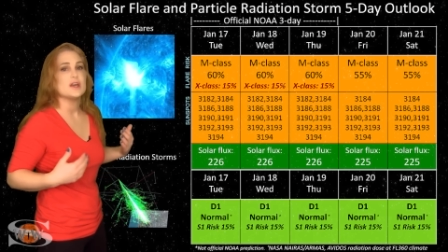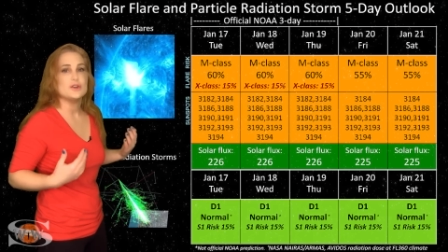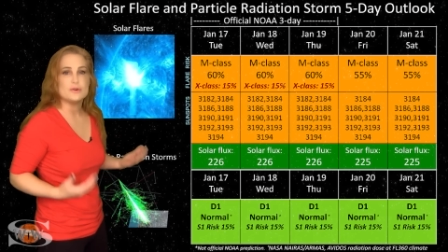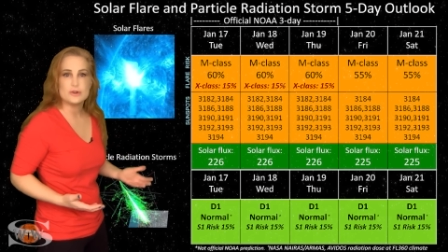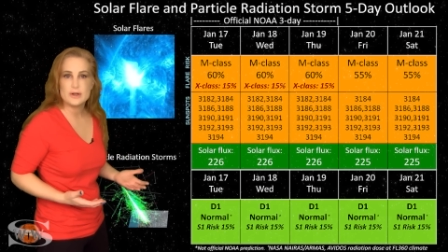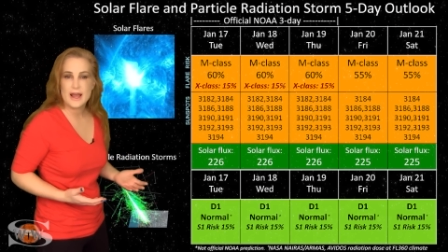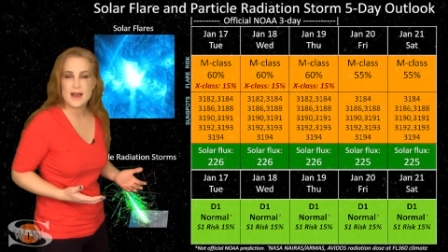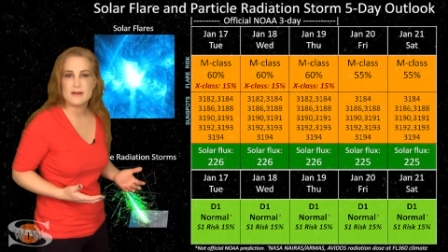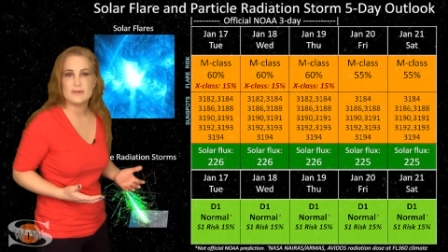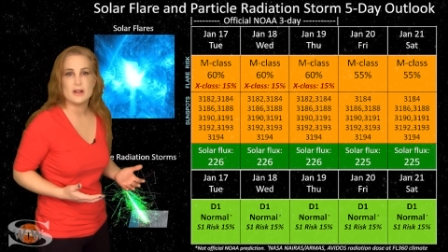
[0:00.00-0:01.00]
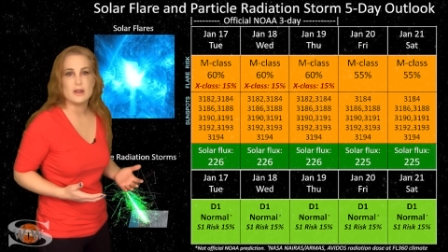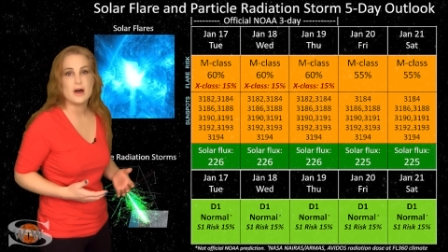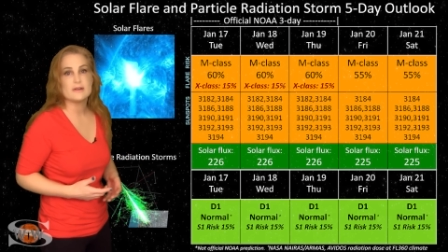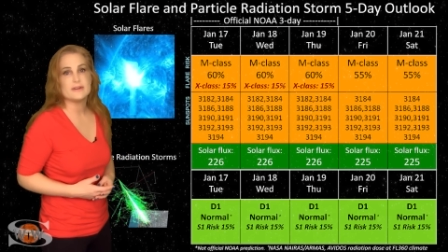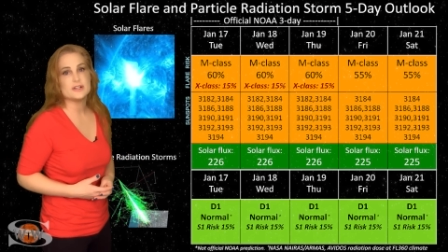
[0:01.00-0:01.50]
you could have a
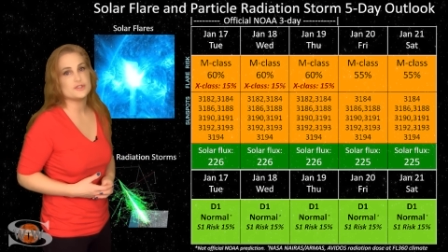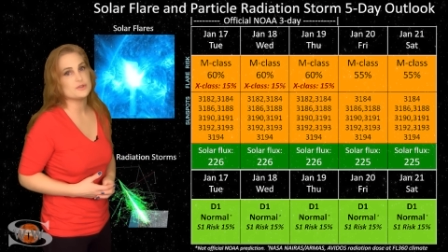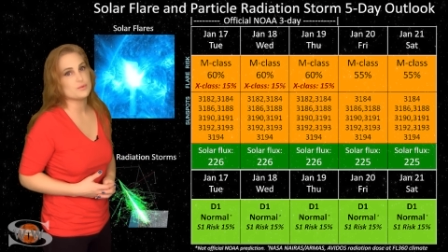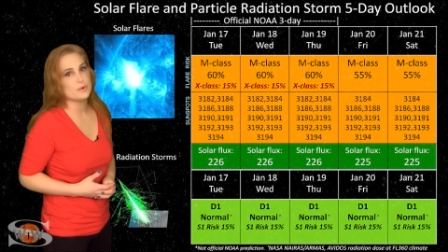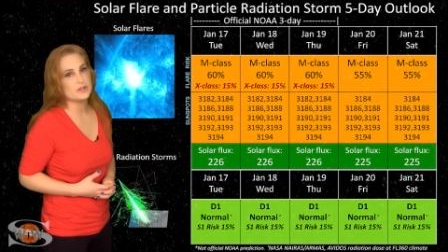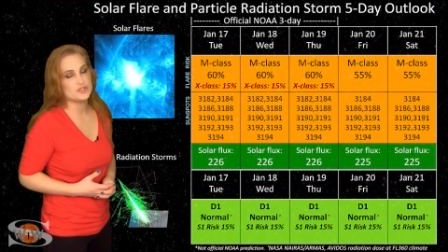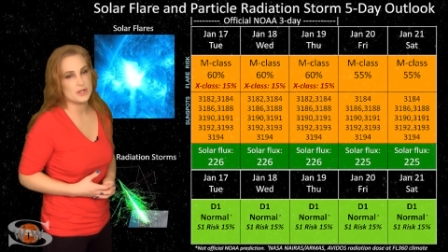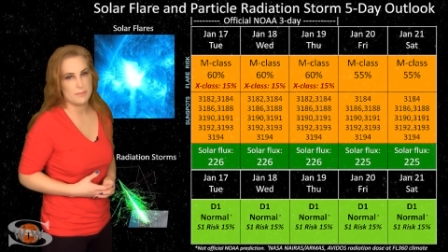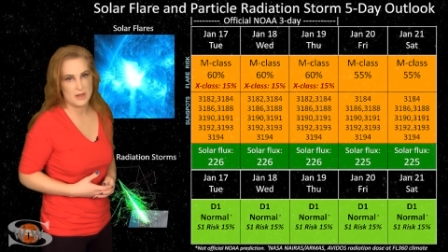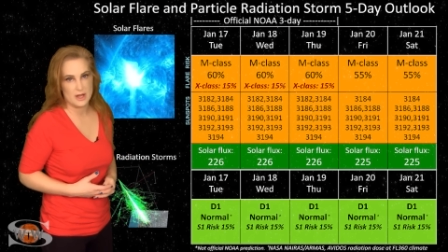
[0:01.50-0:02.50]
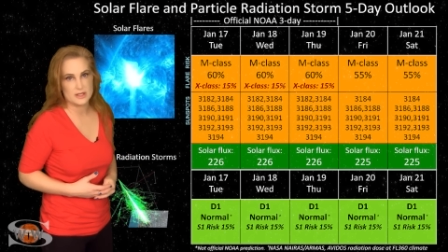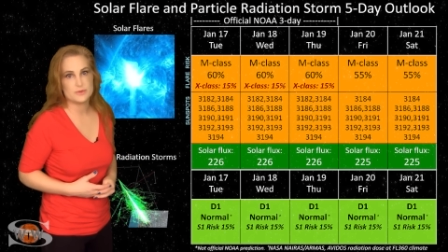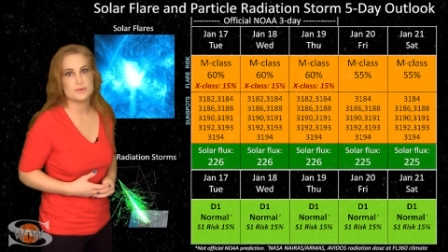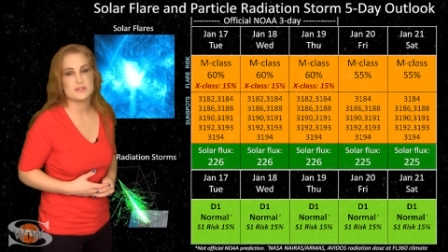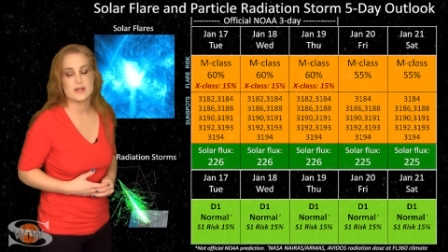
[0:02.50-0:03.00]
lot of issues with
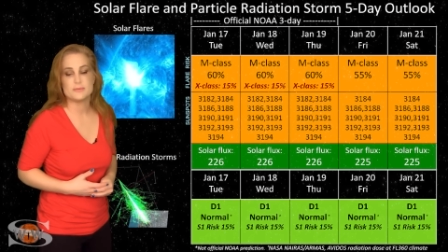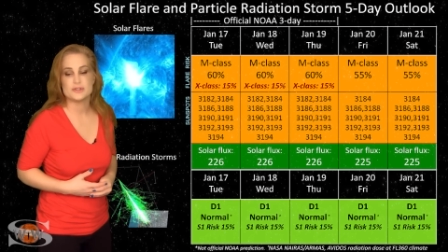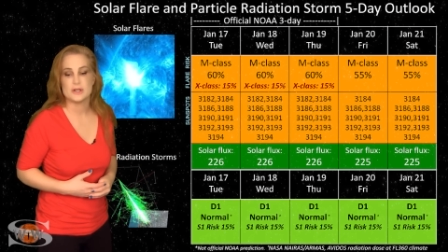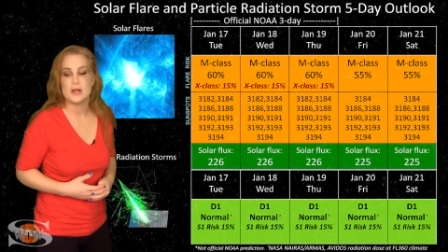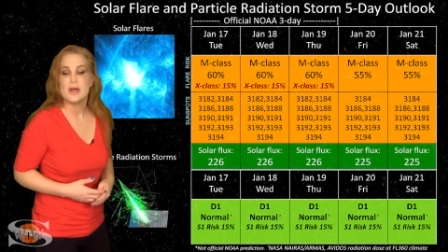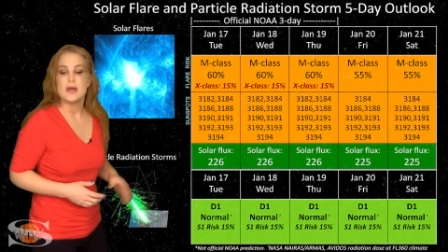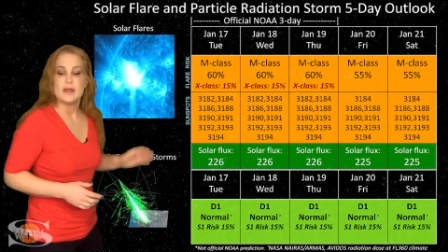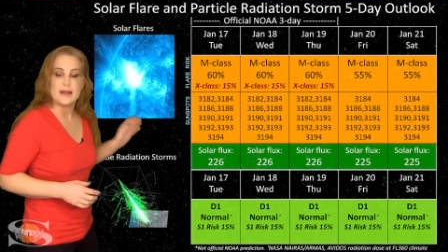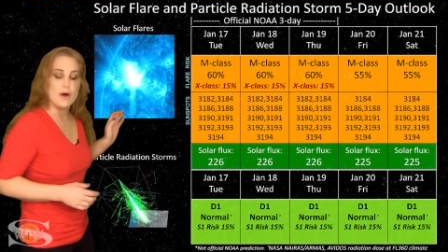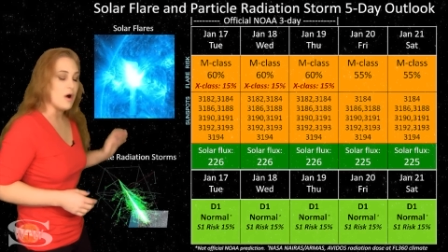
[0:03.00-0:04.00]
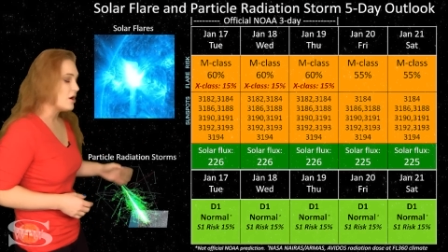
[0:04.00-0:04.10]
GPS reception. Now,